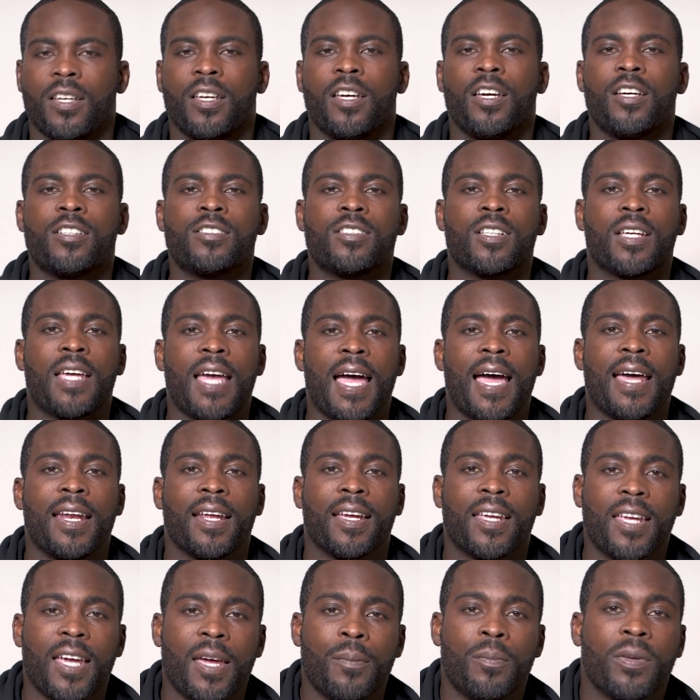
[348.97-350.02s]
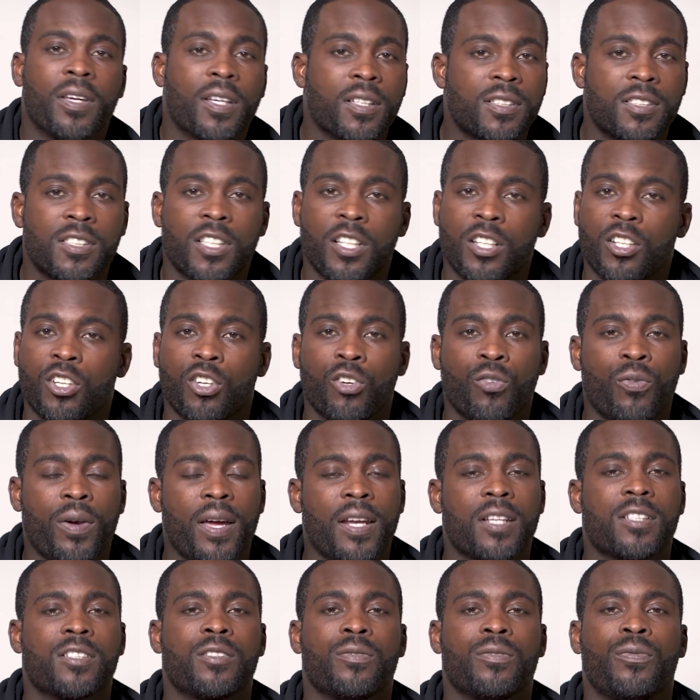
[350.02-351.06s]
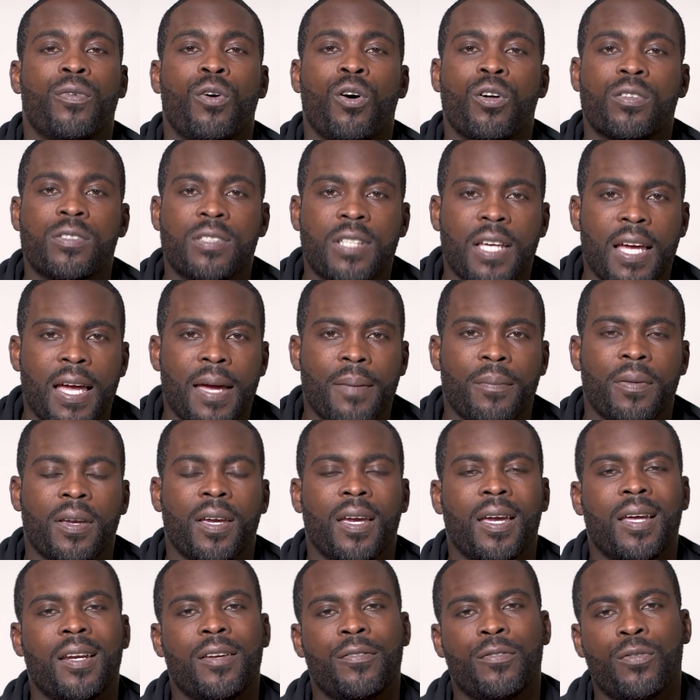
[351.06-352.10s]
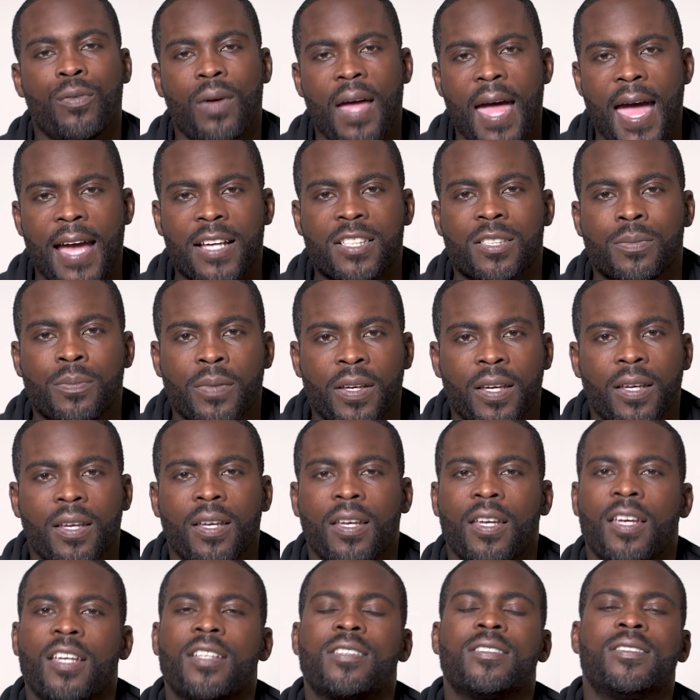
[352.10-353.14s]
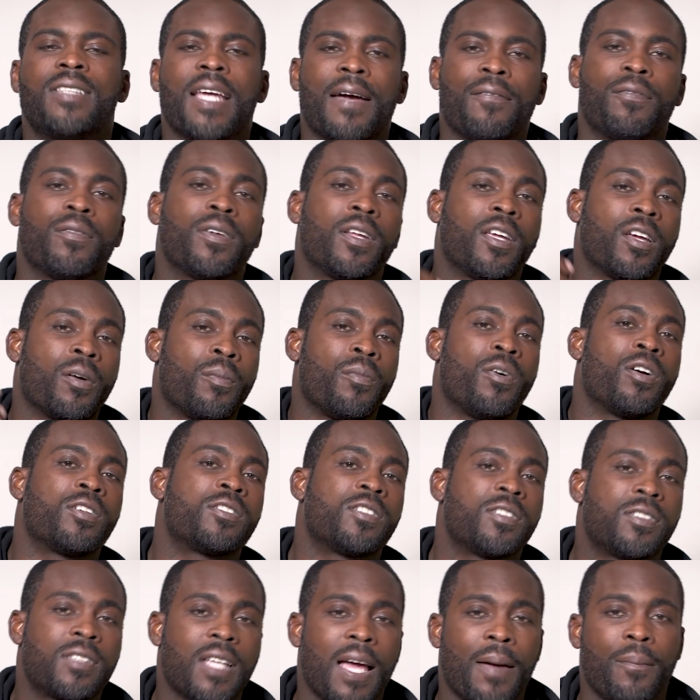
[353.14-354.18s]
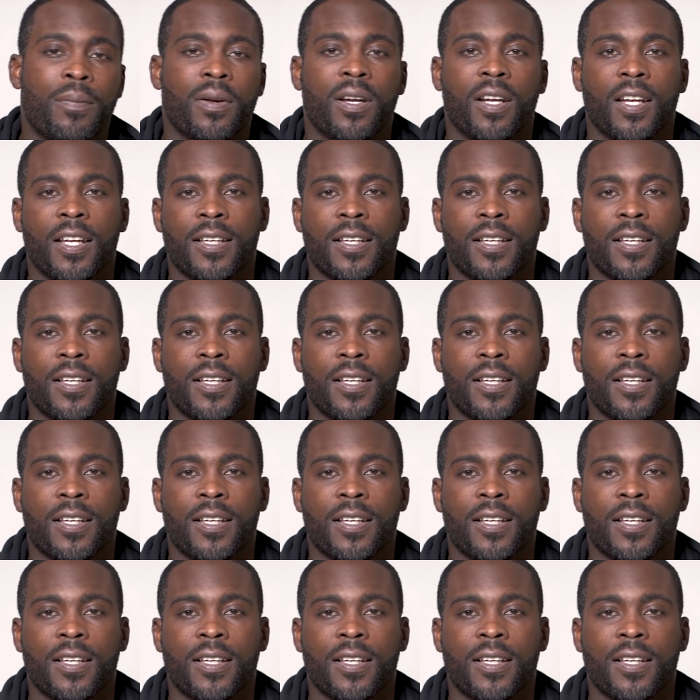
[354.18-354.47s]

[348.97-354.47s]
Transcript: Here's a guy that can be considered the greatest of all time, and if you ask me, he's definitely amongst the top of the